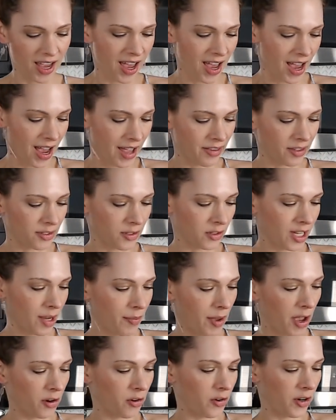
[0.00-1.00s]
And this will
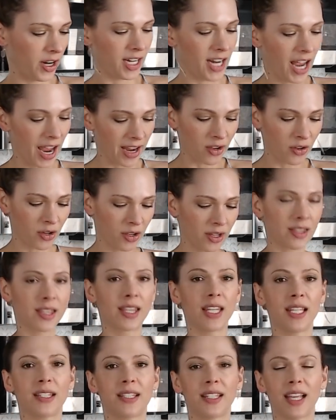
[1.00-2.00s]
come out great. I
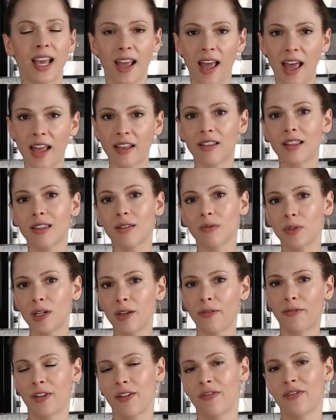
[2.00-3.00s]
cooked this at
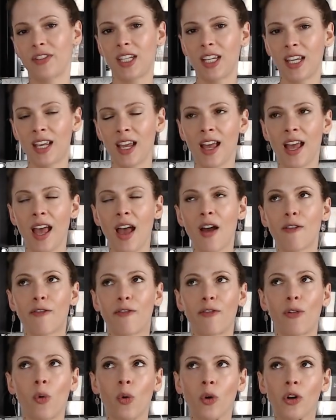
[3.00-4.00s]
350
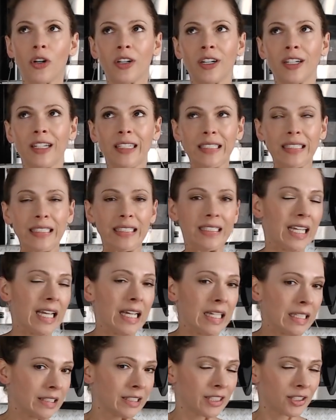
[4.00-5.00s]
for
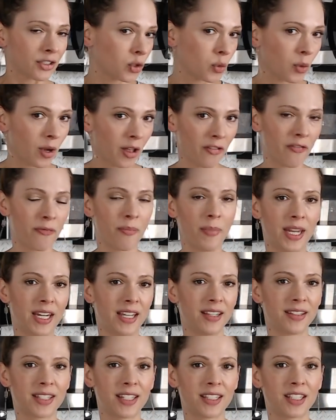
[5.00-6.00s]
10 to 12
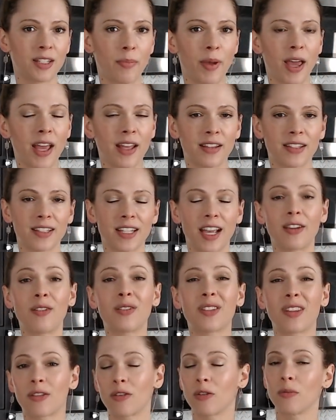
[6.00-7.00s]
minutes. It depends. I
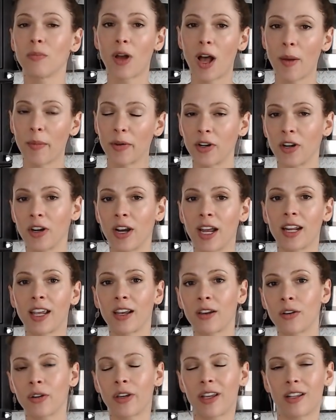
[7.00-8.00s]
use a thermometer, and
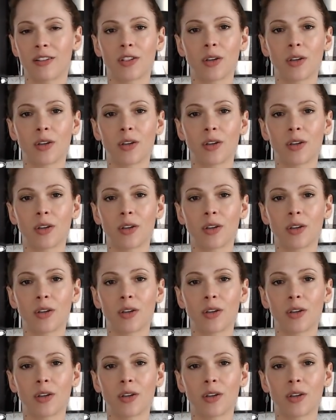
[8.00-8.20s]
I cook it to